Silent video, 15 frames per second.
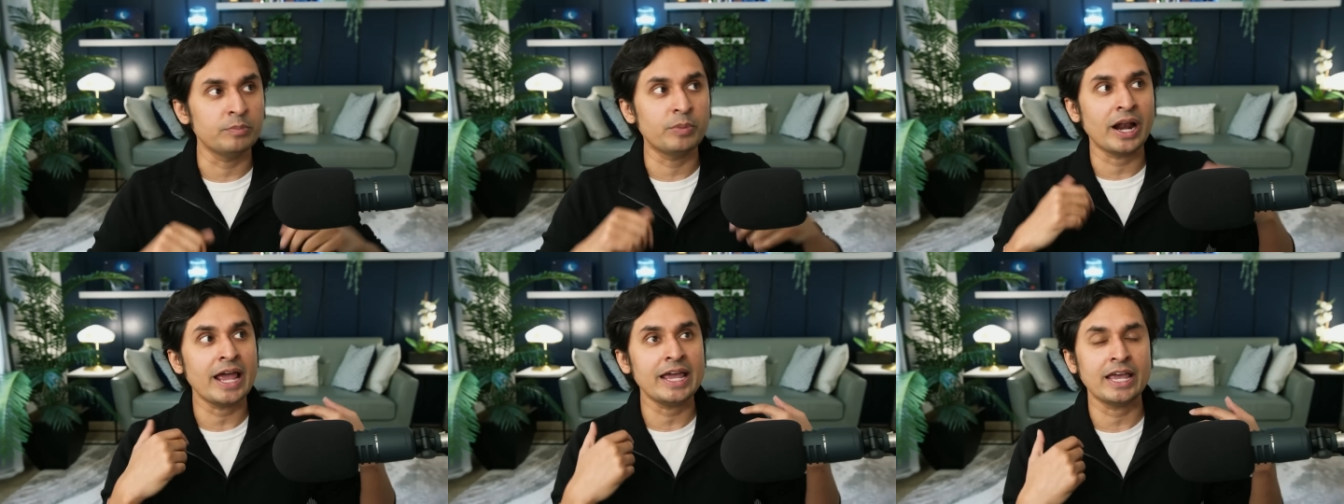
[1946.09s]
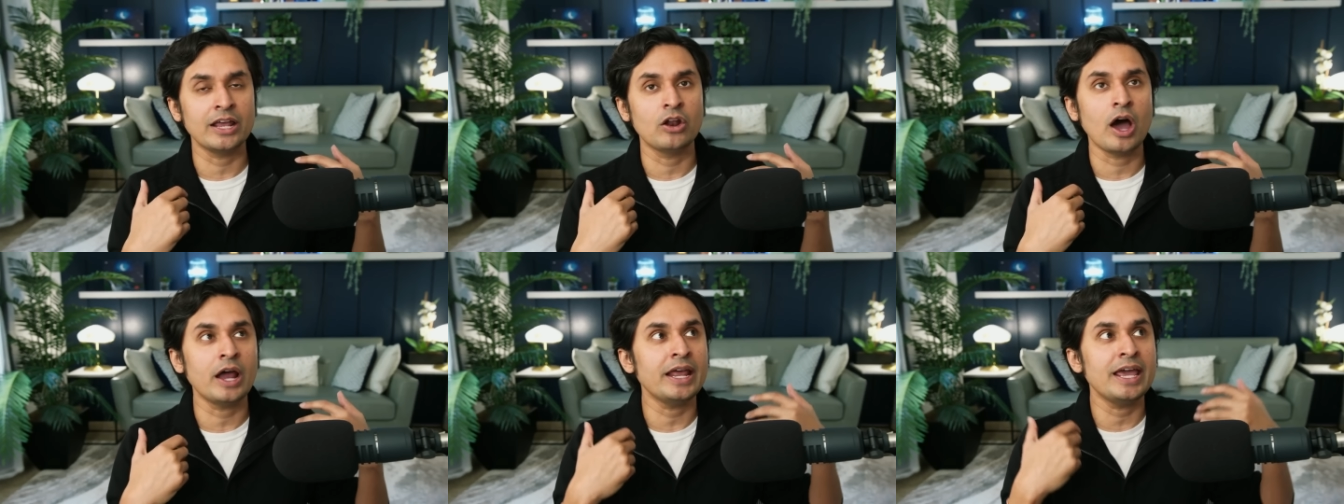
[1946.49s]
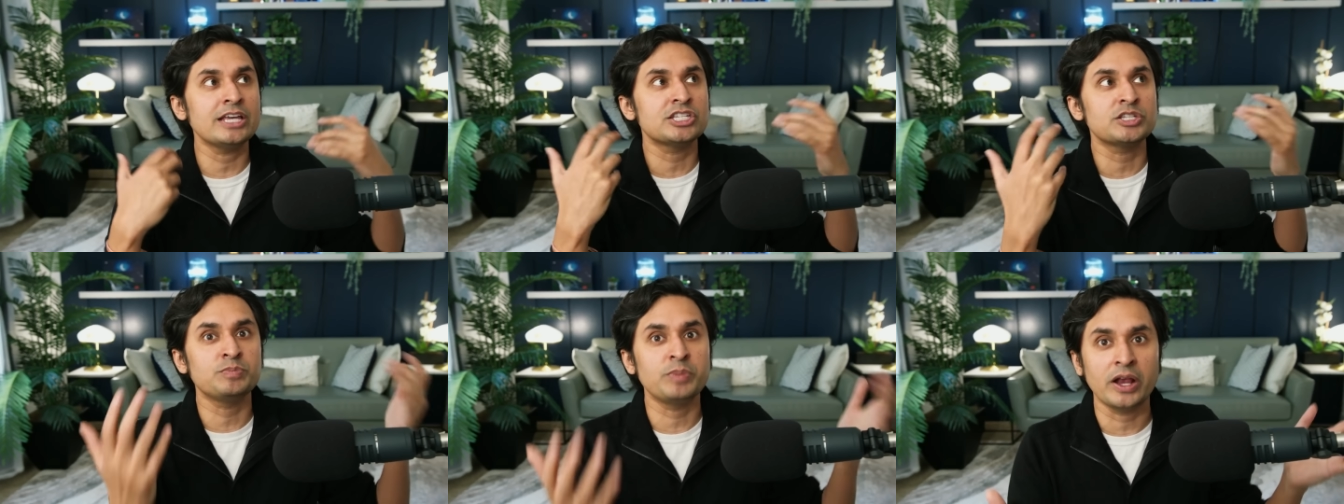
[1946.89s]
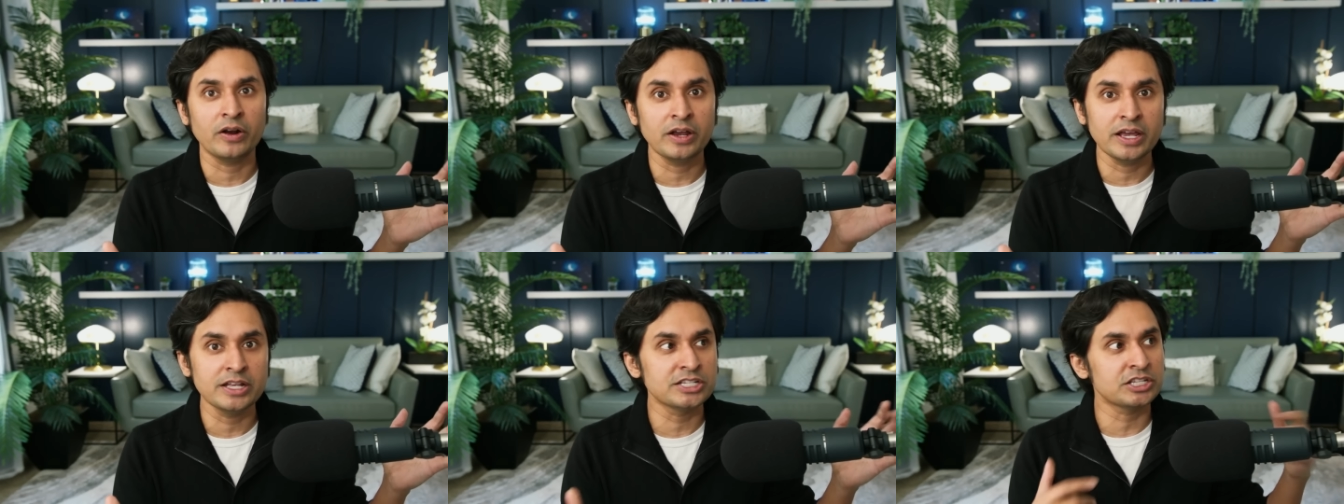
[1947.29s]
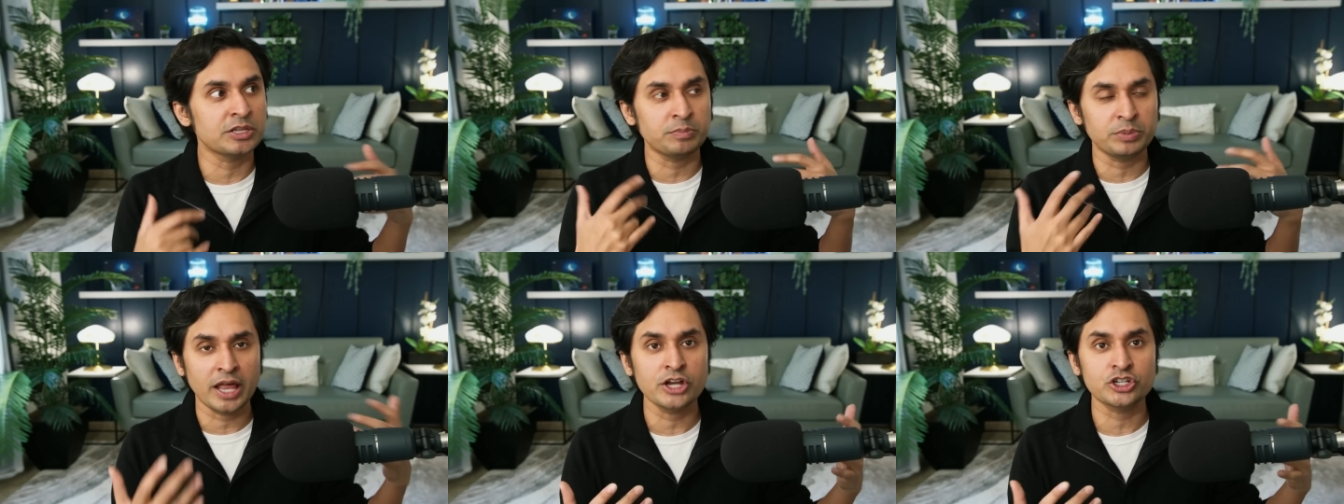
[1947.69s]
but I cannot experience the
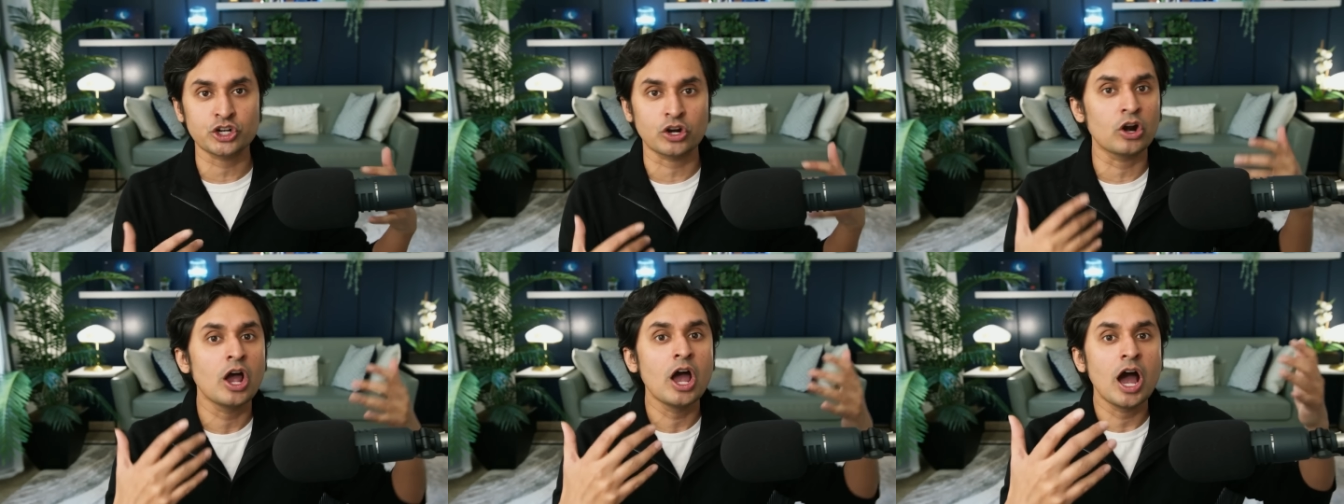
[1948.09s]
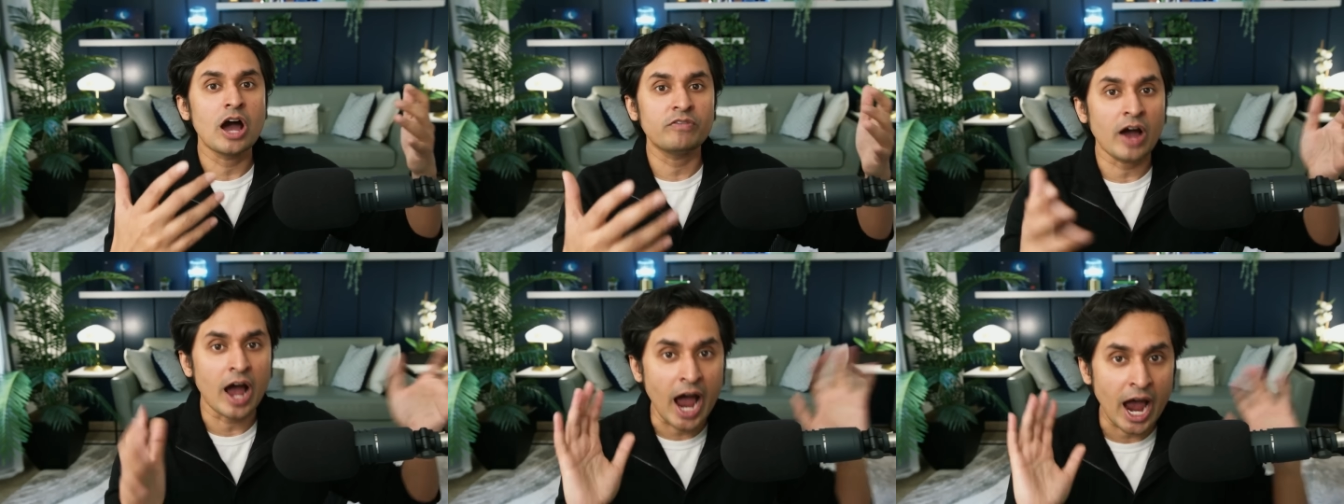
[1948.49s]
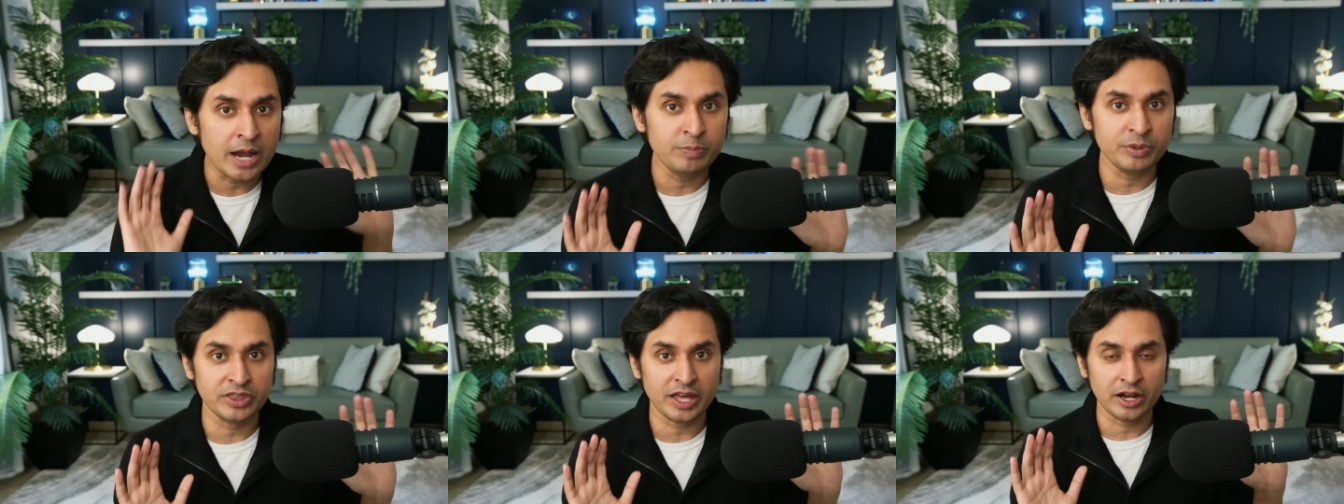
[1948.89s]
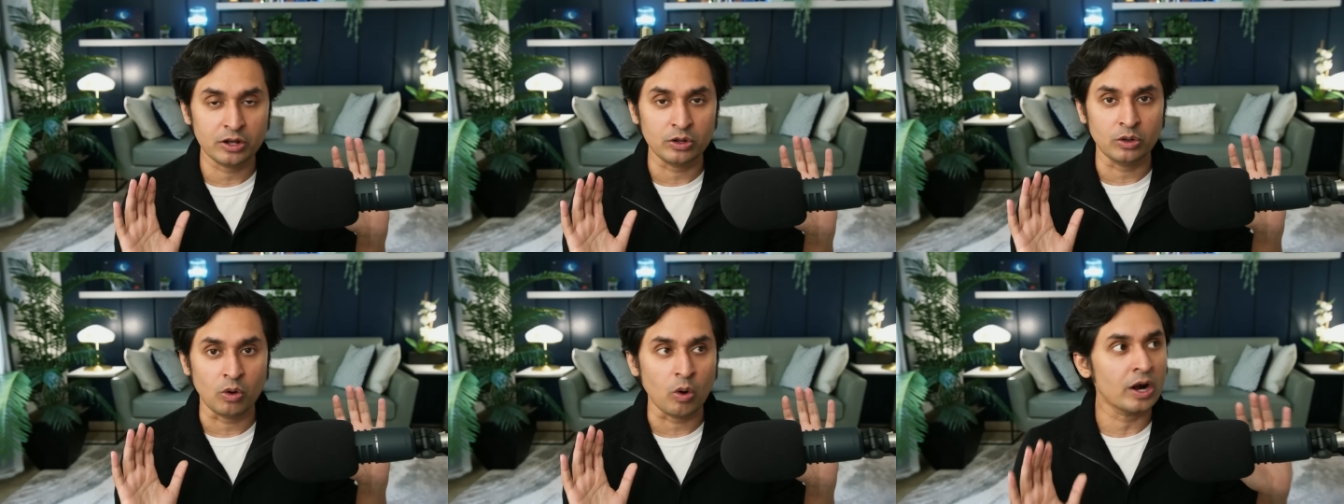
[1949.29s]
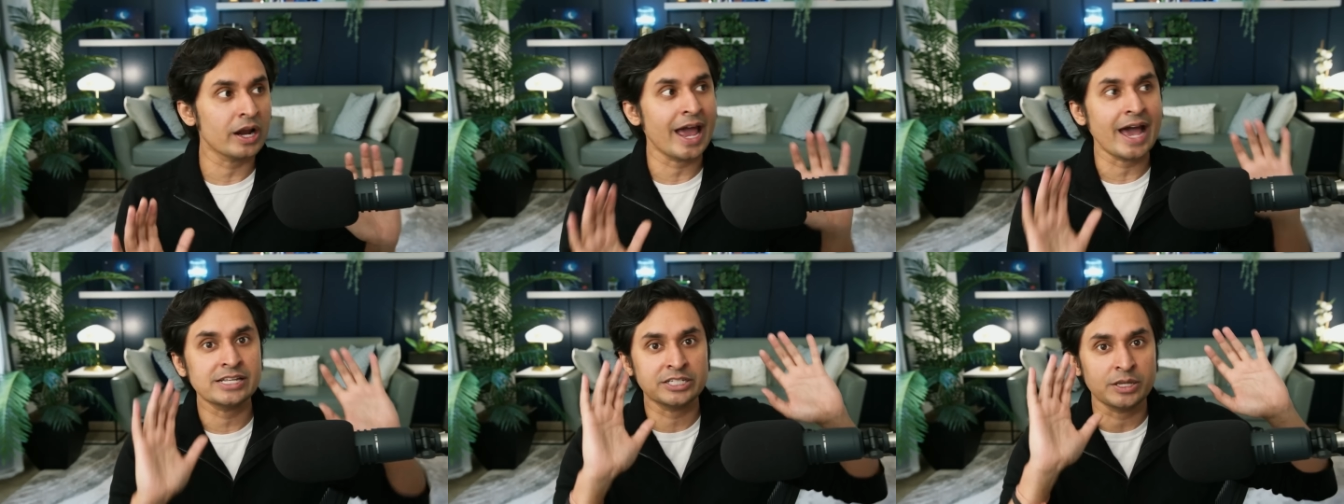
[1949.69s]
pleasure of a hypothetical
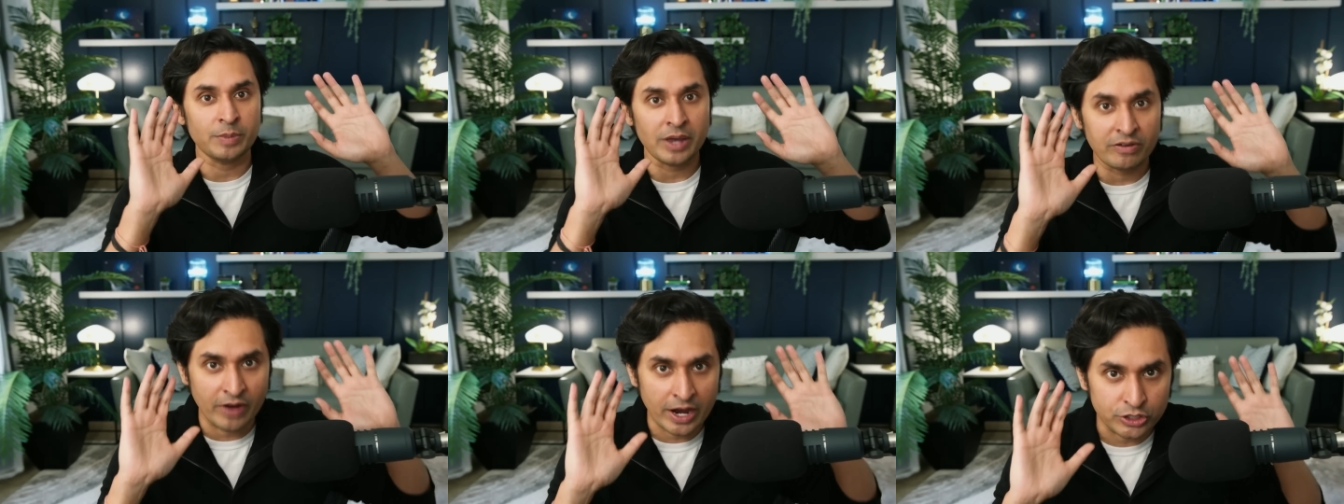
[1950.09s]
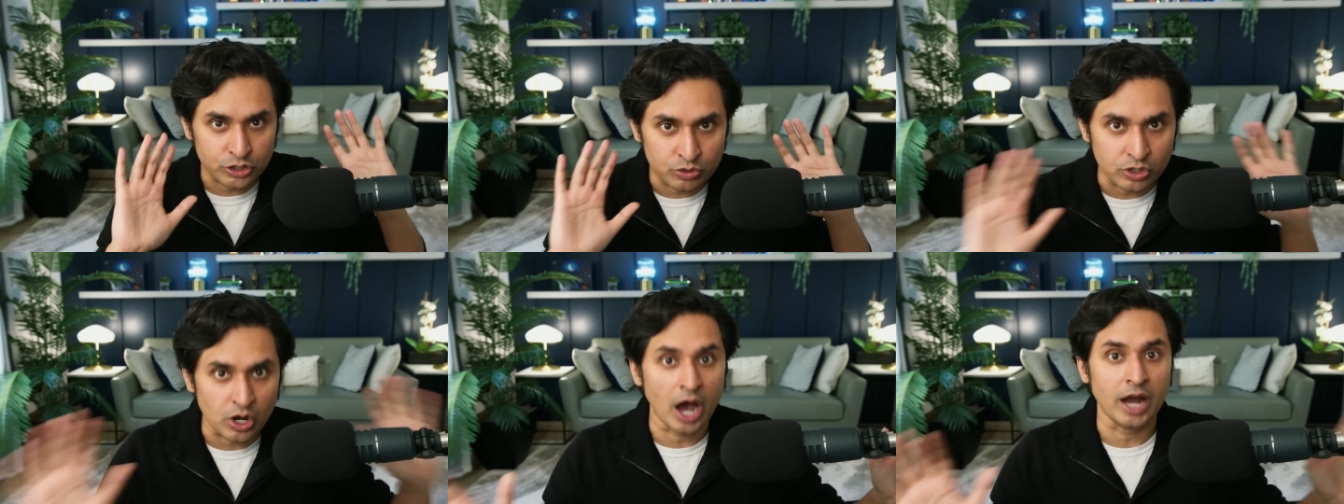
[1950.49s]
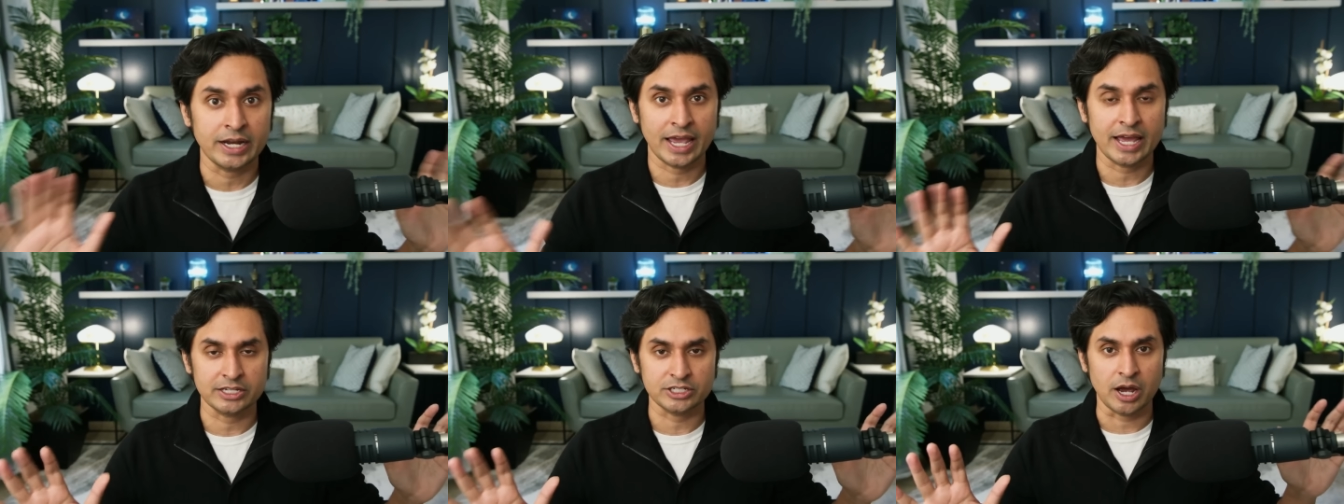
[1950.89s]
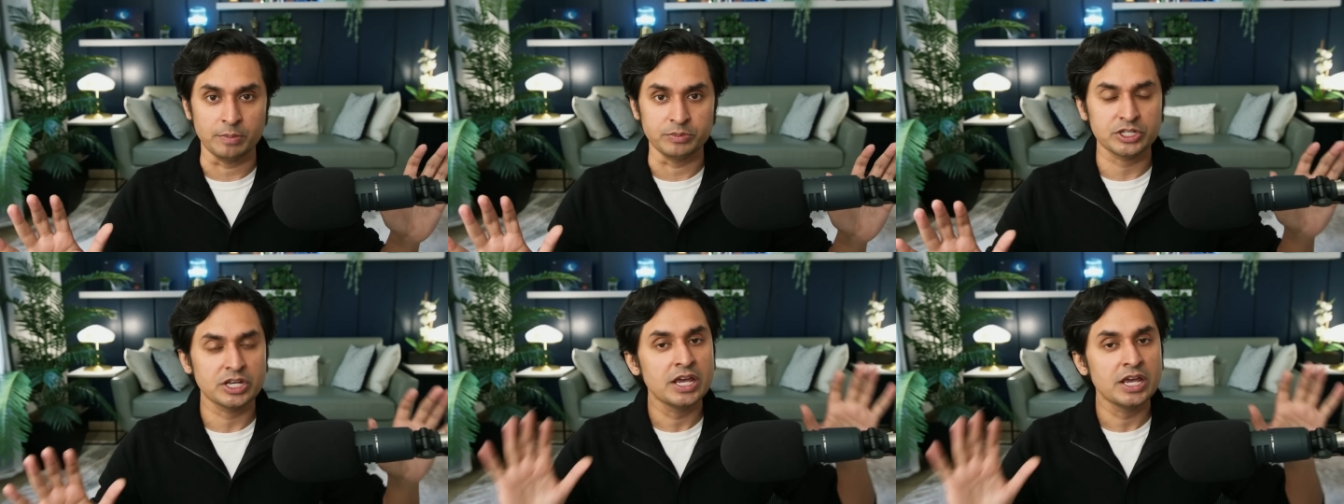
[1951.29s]
orgasm if I do not get dumped.